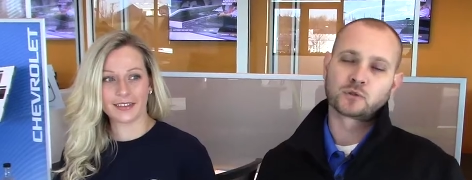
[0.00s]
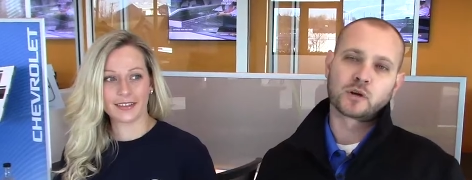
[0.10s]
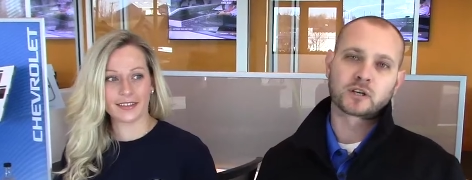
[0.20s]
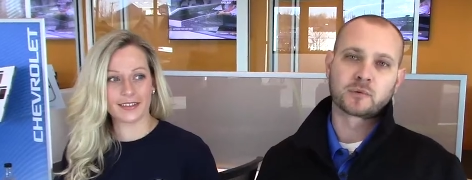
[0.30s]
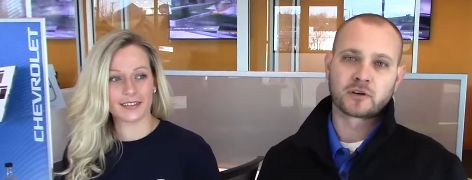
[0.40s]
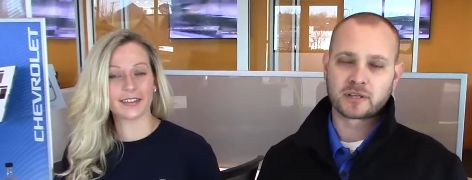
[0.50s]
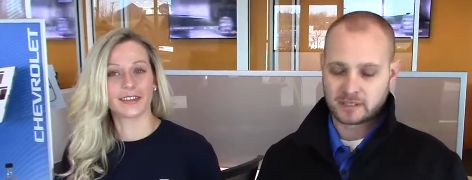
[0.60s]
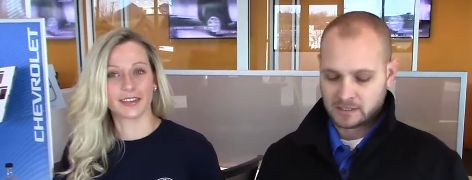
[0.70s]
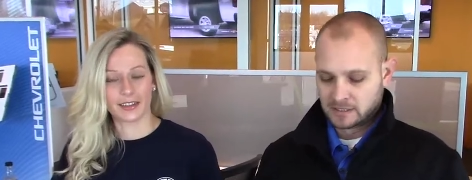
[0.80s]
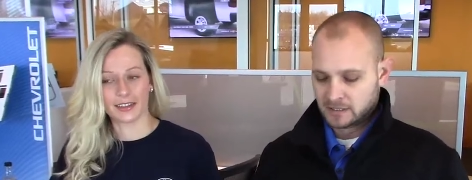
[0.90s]
Speaker 1: to our
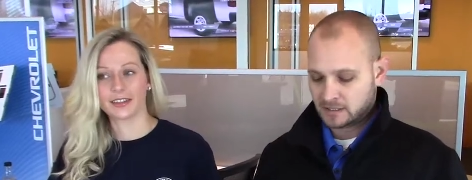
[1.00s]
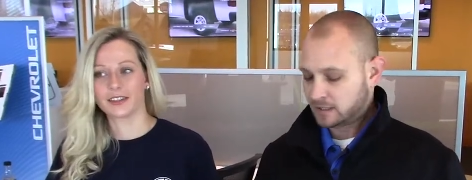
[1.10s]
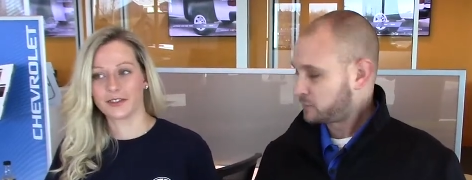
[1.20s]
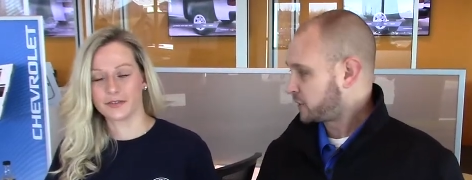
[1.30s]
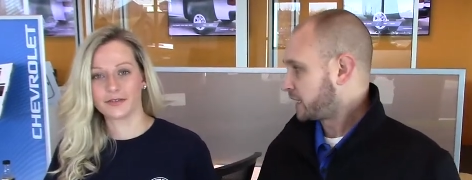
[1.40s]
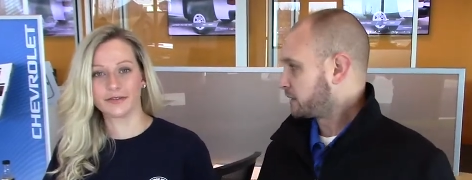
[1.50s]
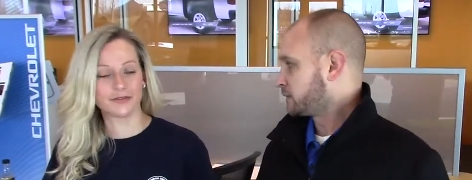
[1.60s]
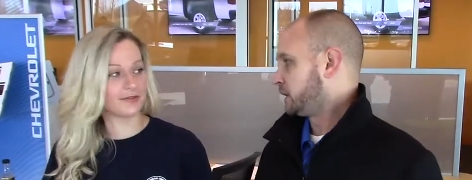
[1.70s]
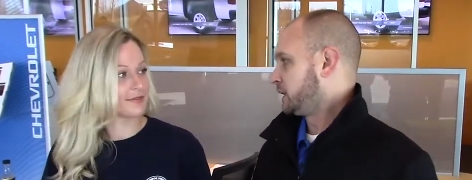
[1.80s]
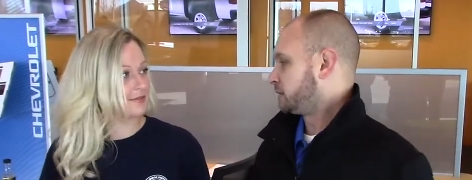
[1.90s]
community. Uh,
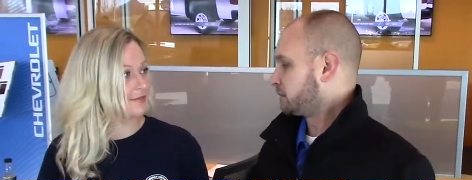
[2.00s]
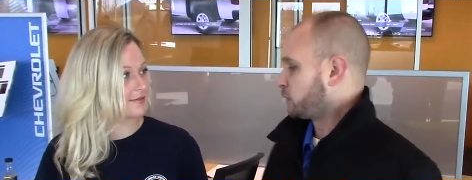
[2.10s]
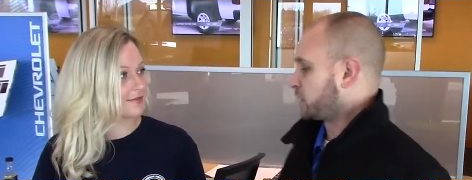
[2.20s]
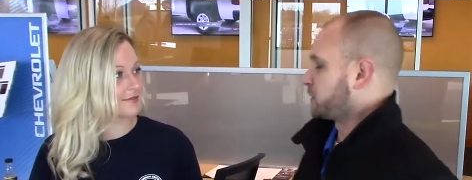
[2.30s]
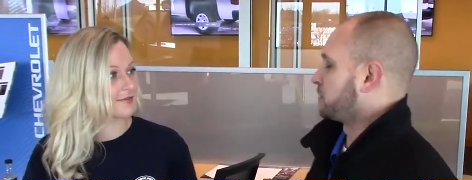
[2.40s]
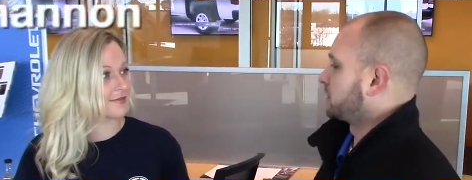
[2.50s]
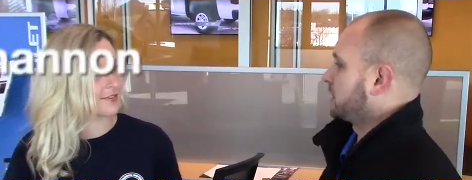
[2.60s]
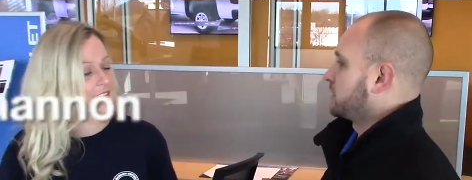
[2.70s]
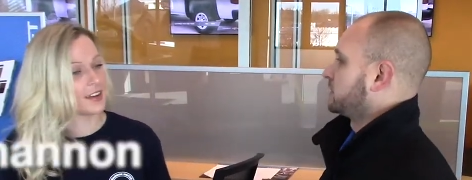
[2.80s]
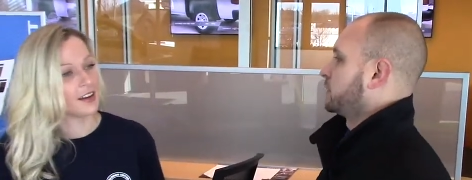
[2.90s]
um, what is your
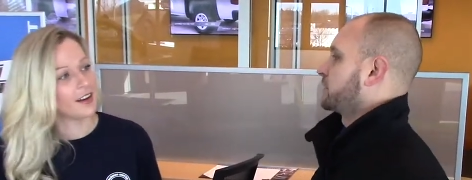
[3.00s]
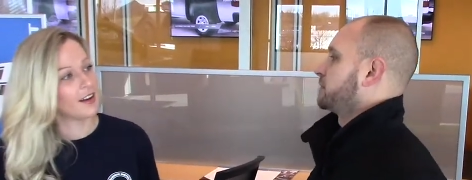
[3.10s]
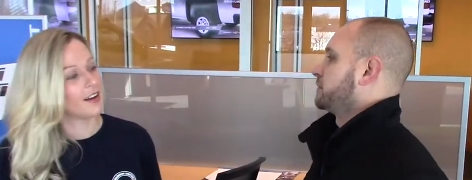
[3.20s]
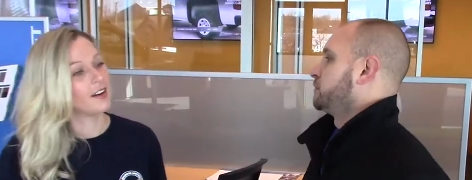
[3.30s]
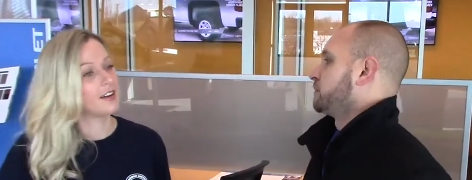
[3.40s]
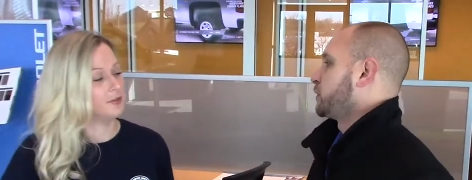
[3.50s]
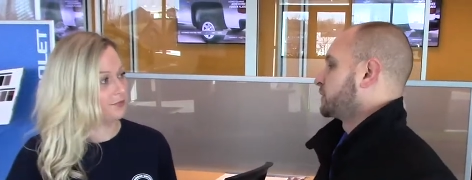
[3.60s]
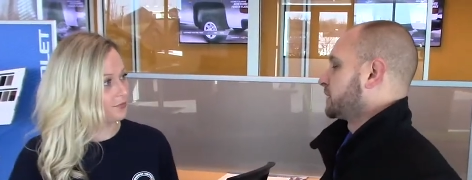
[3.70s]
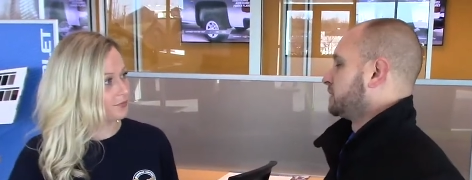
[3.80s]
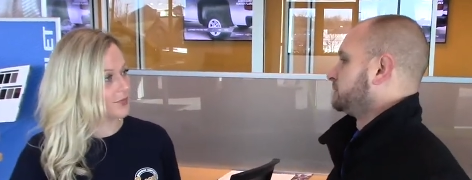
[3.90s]
position with
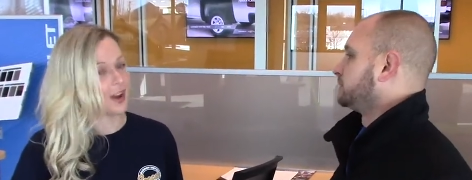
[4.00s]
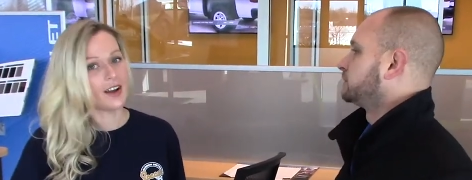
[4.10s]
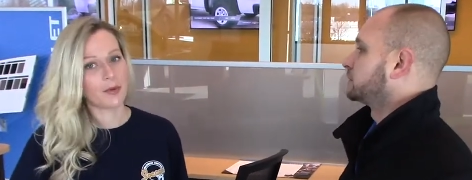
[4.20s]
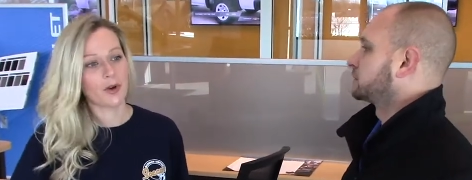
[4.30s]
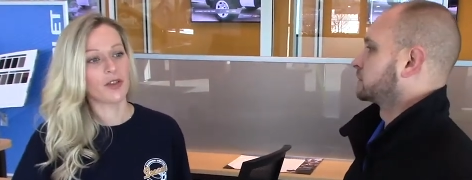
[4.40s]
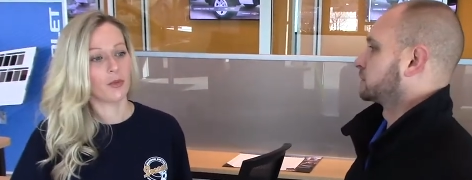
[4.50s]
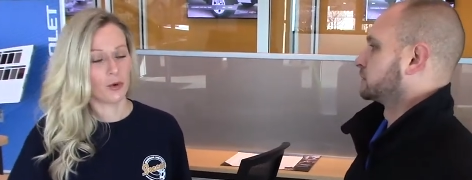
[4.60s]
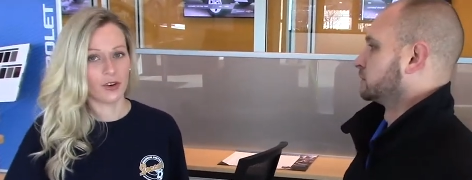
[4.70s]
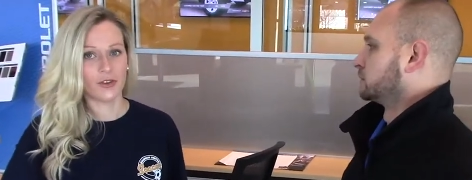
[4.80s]
MUSA?
Speaker 2: I am on the board of